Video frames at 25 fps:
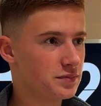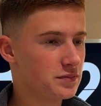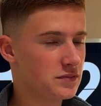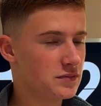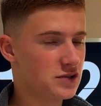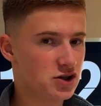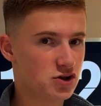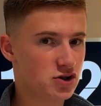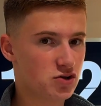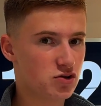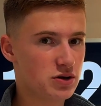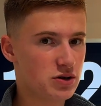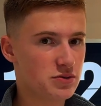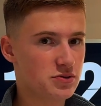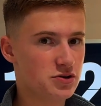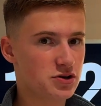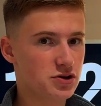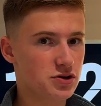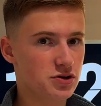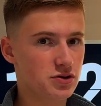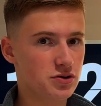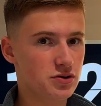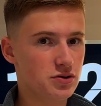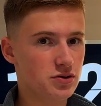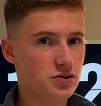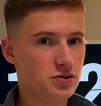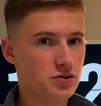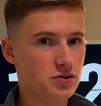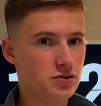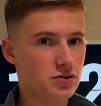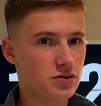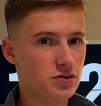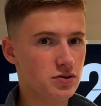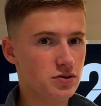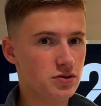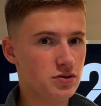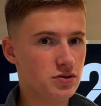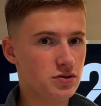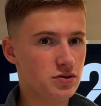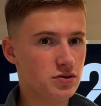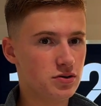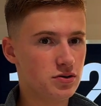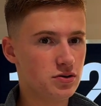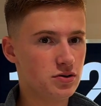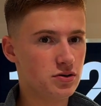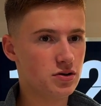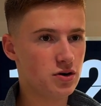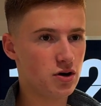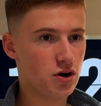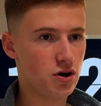description
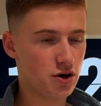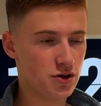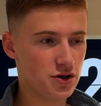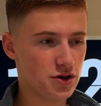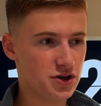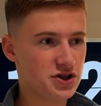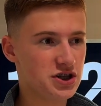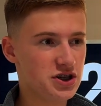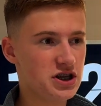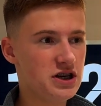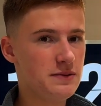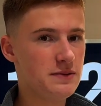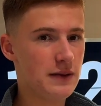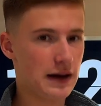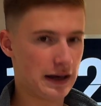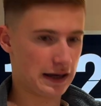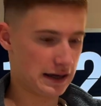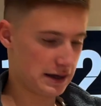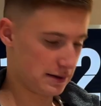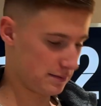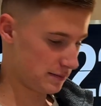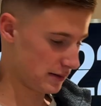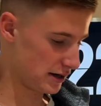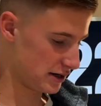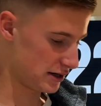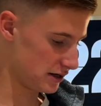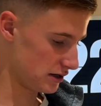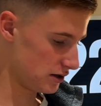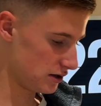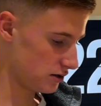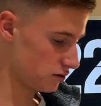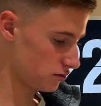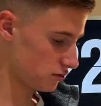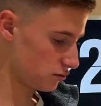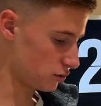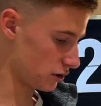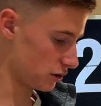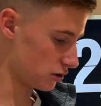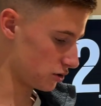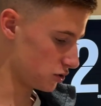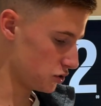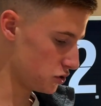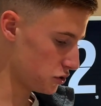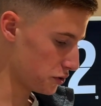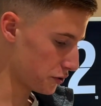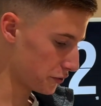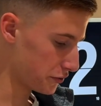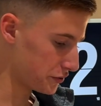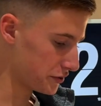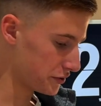on the seed packet made it look quite
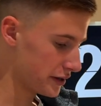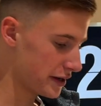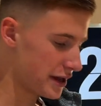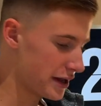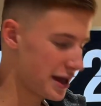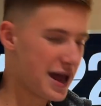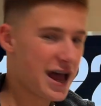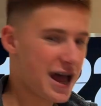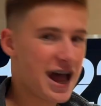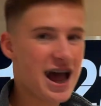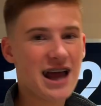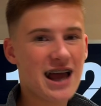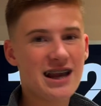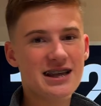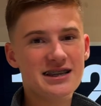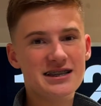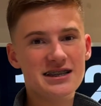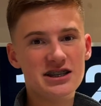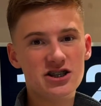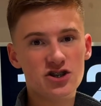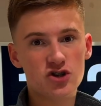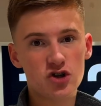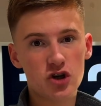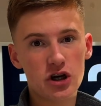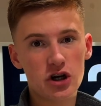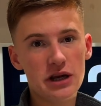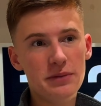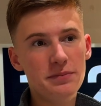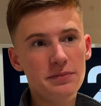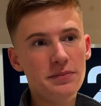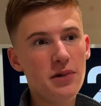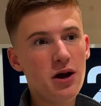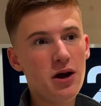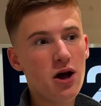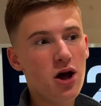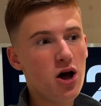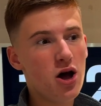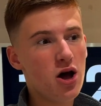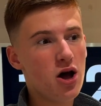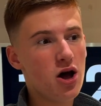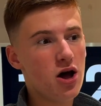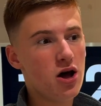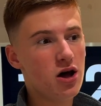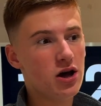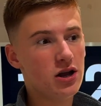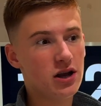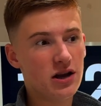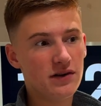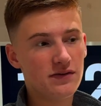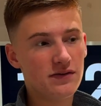good. Alice's Dream,
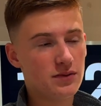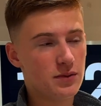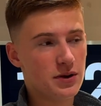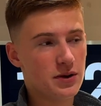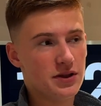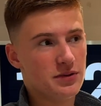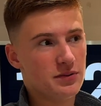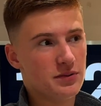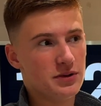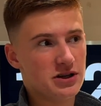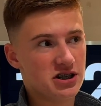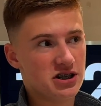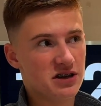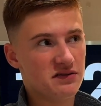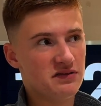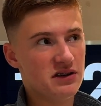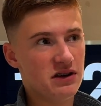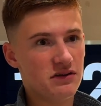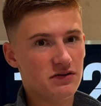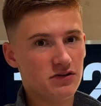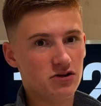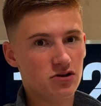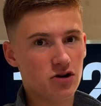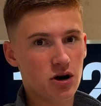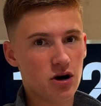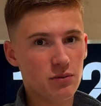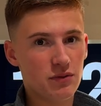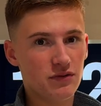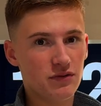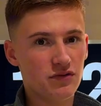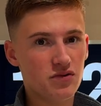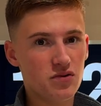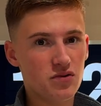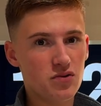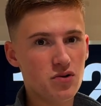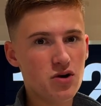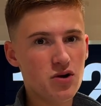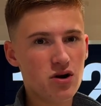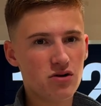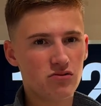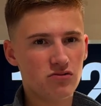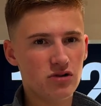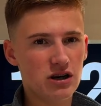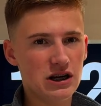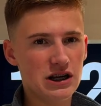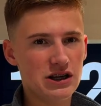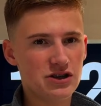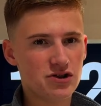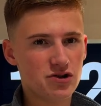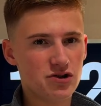another one which I've never grown before. I
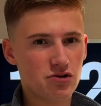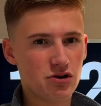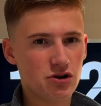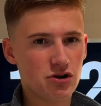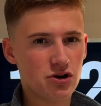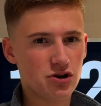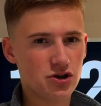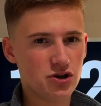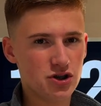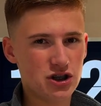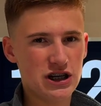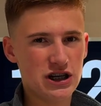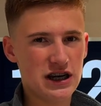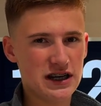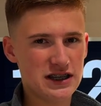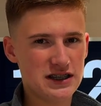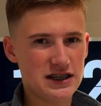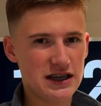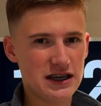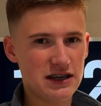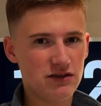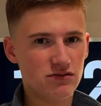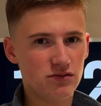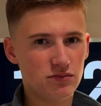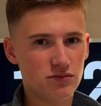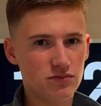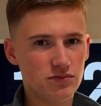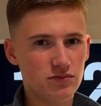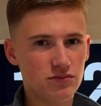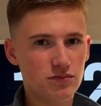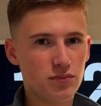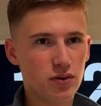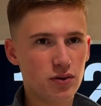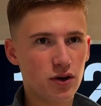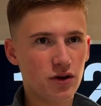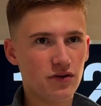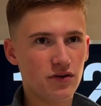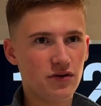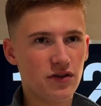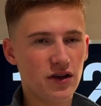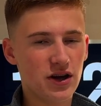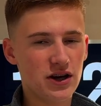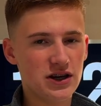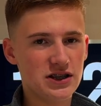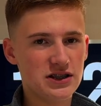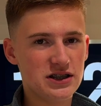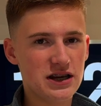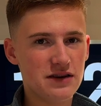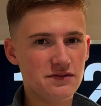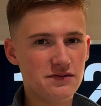really saw it on Jessie from Plot
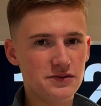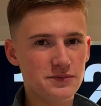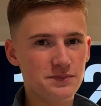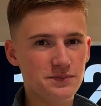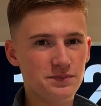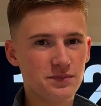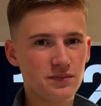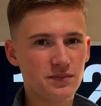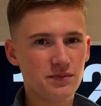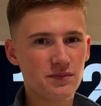37